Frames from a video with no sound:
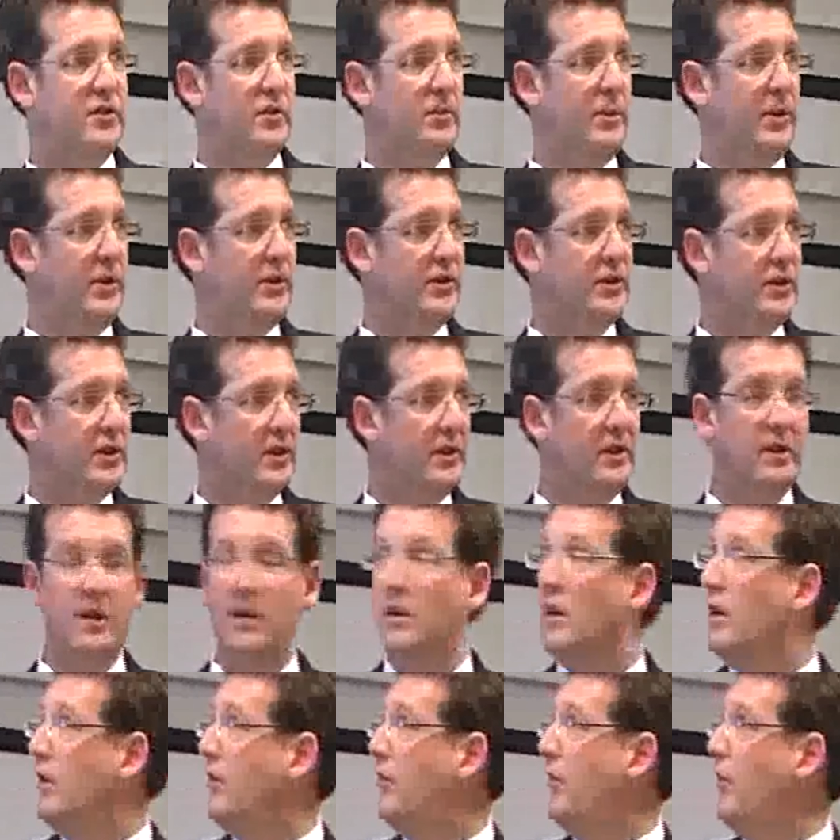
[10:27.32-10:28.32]

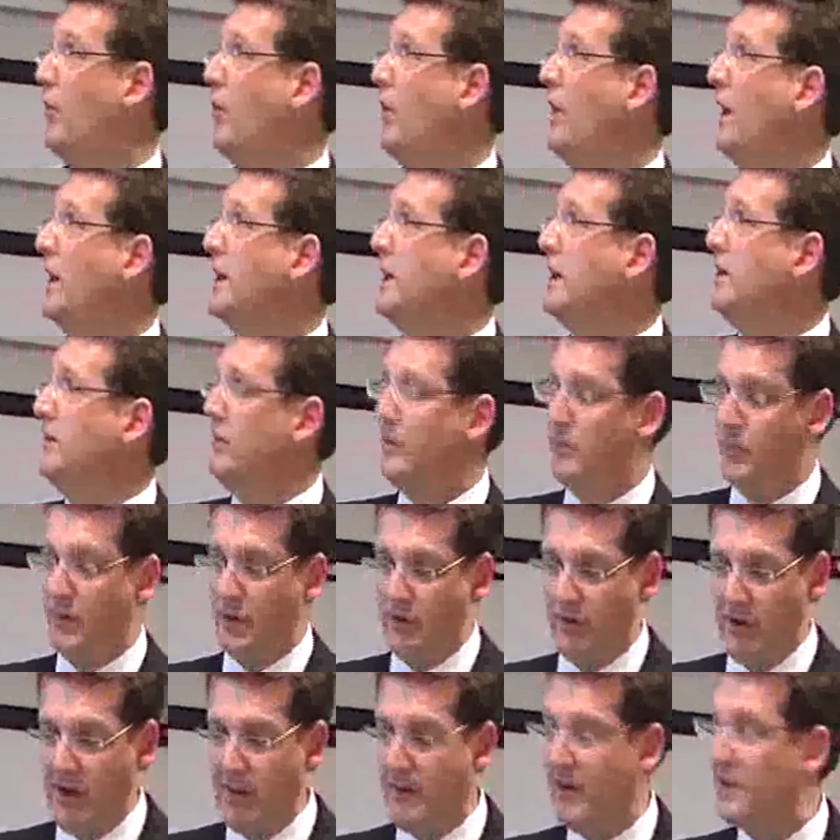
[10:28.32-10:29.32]
distribution for a
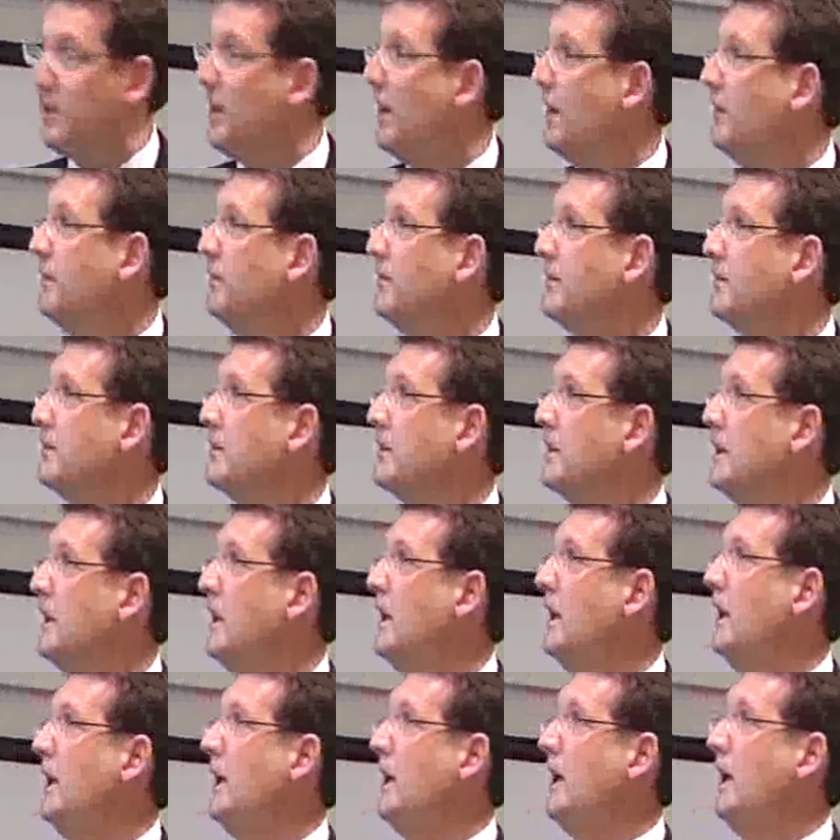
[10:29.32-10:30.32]
given parameter
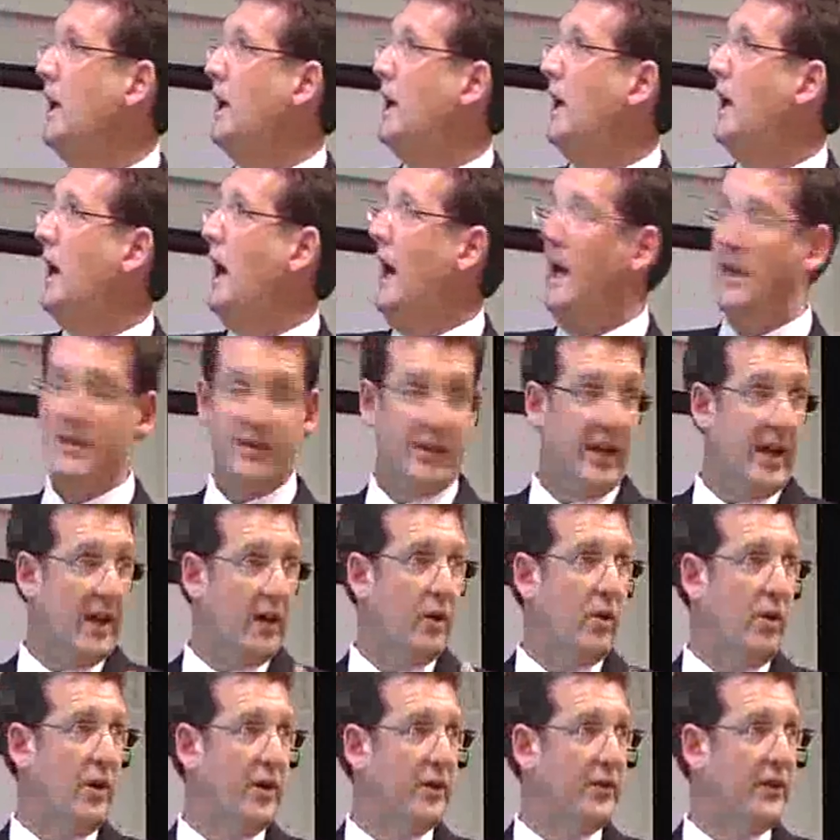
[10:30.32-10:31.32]
as
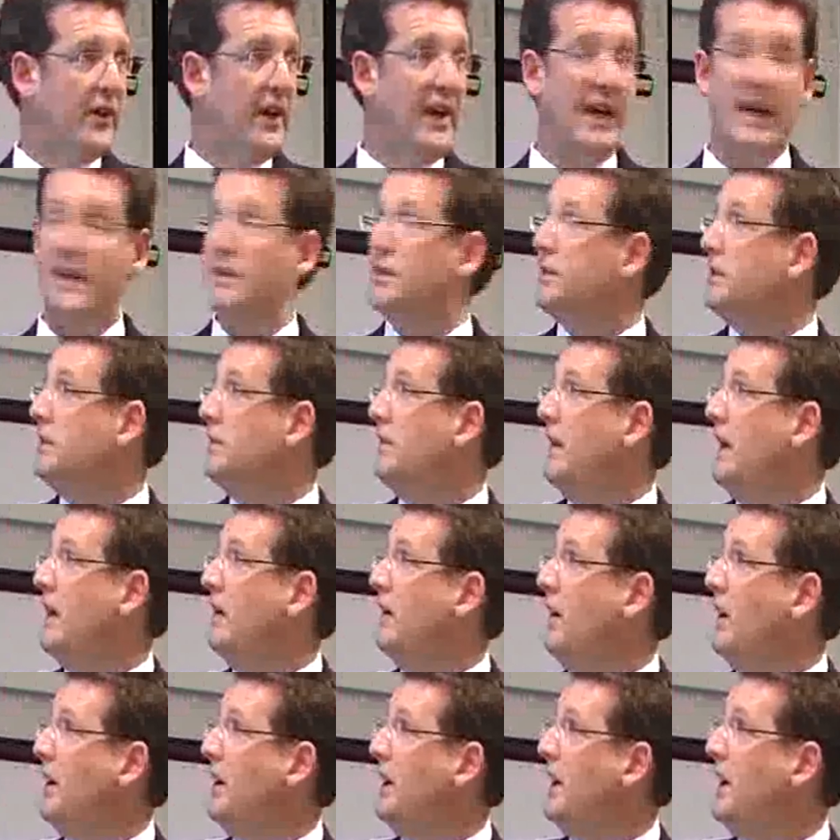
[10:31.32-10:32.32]
our quantification of
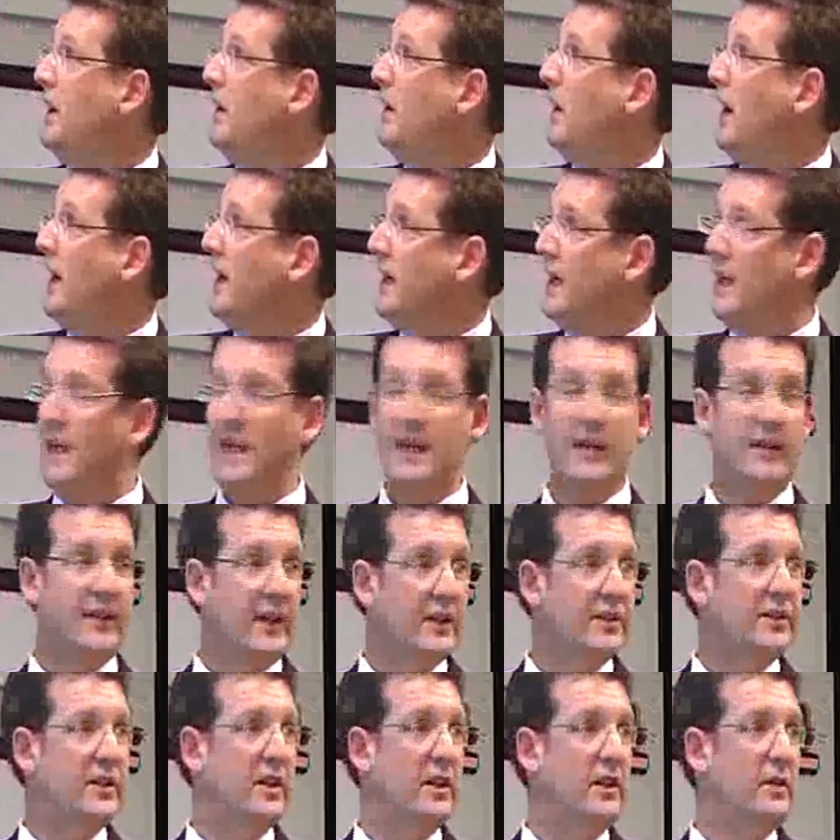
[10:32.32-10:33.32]
error. Now,
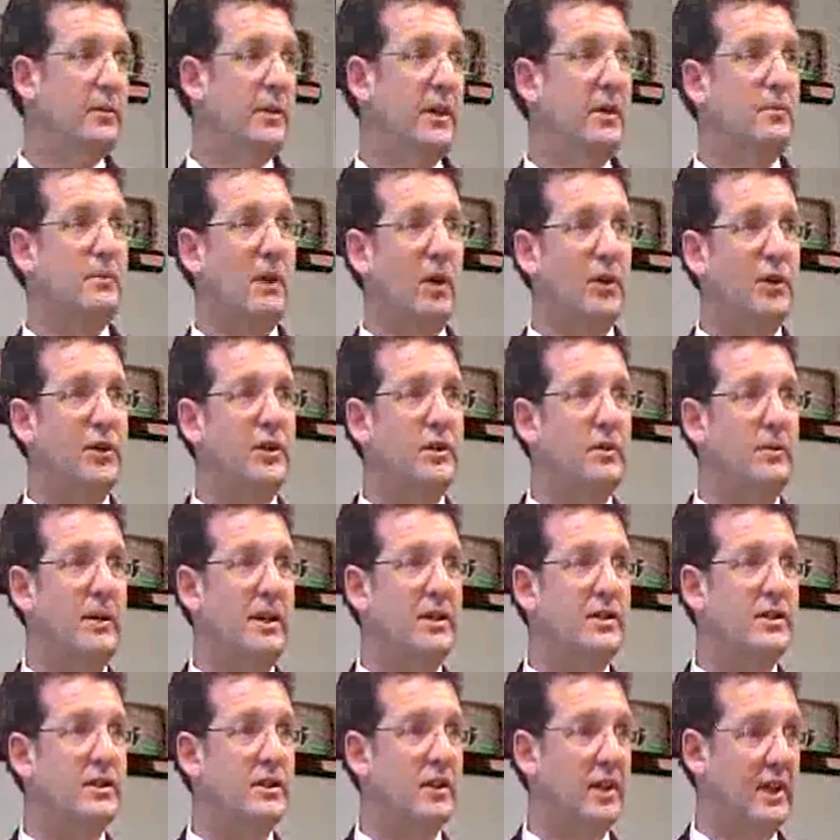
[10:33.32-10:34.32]
again, that's going to be a
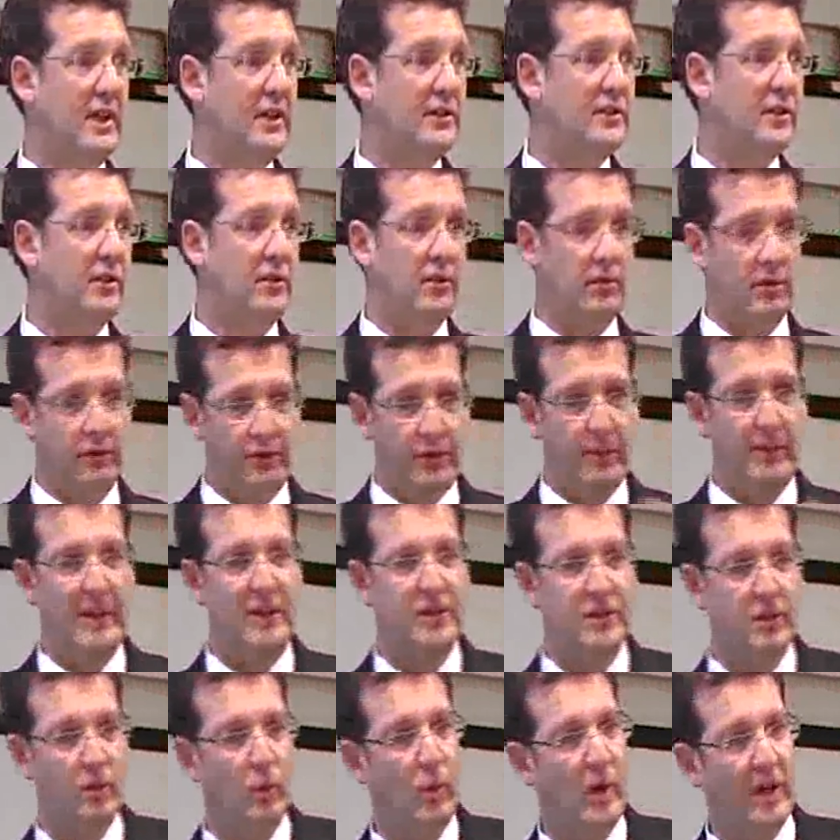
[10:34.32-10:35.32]
multidimensional integral, of
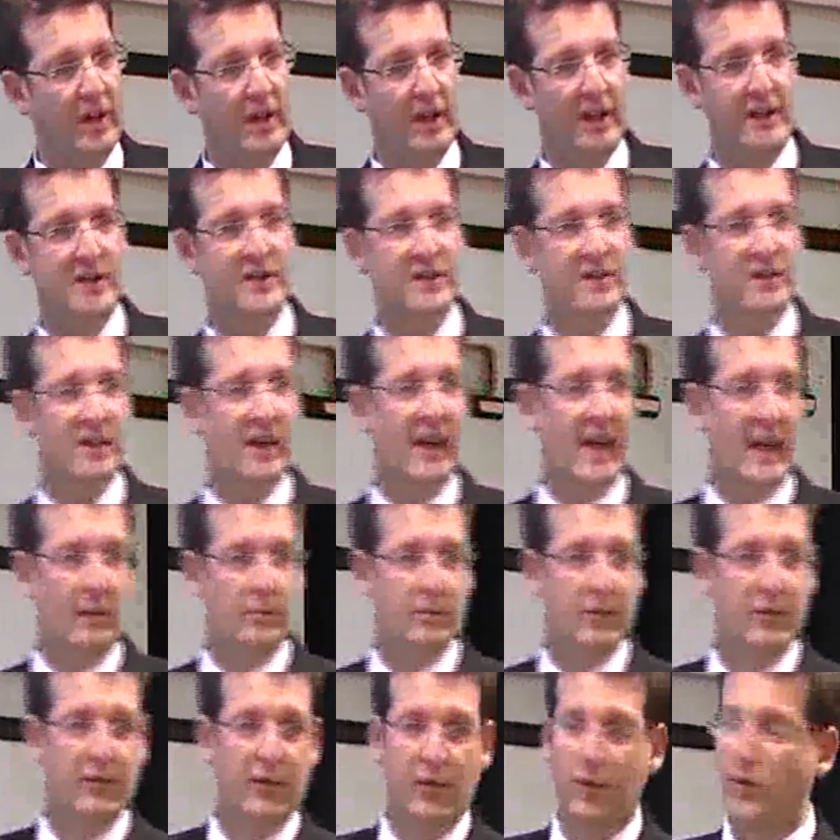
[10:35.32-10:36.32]
dimension 1 less than I
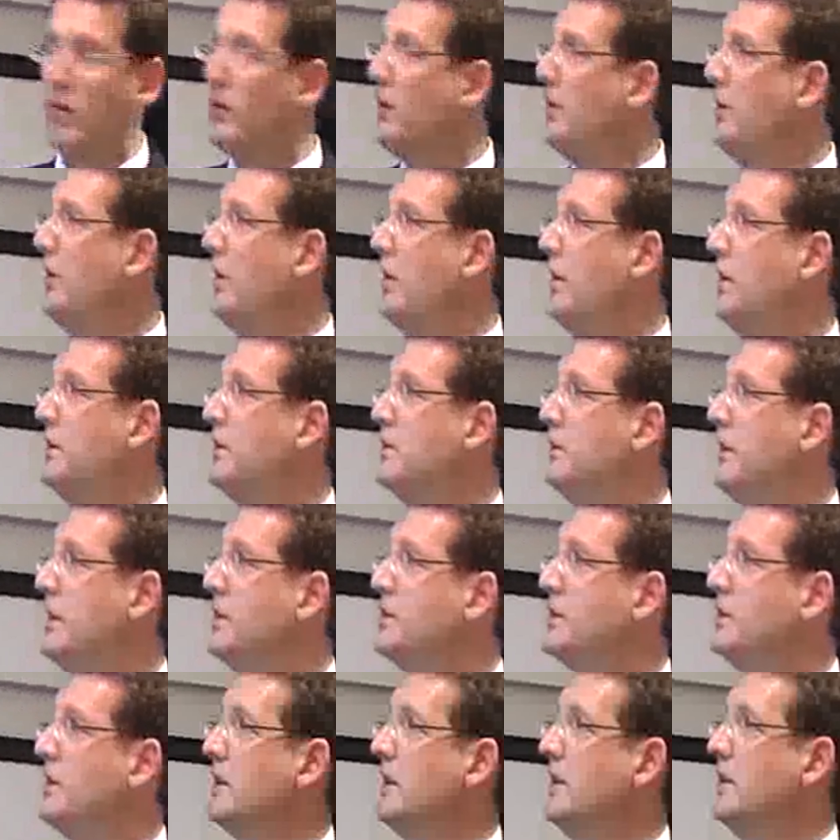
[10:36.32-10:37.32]
had before, a
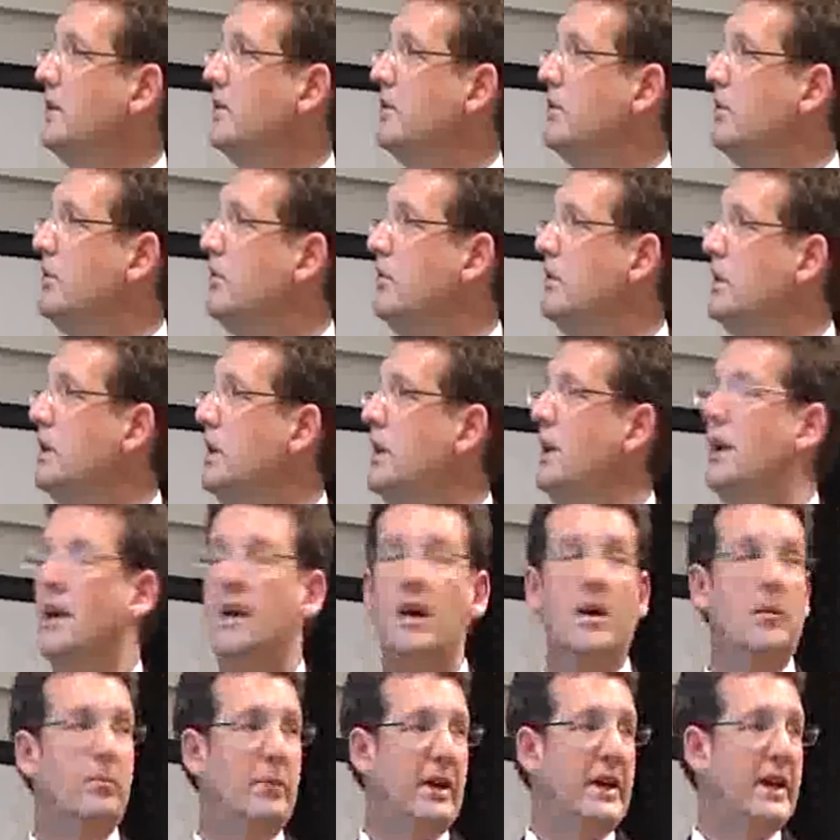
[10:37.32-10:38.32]
9-dimensional integral,
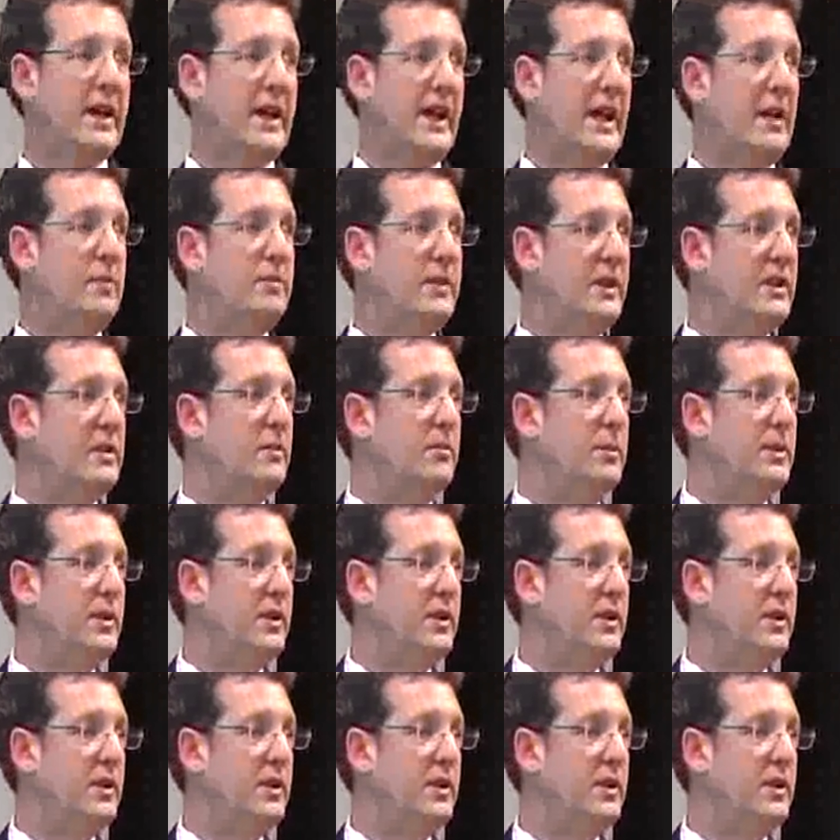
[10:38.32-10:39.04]
but it can be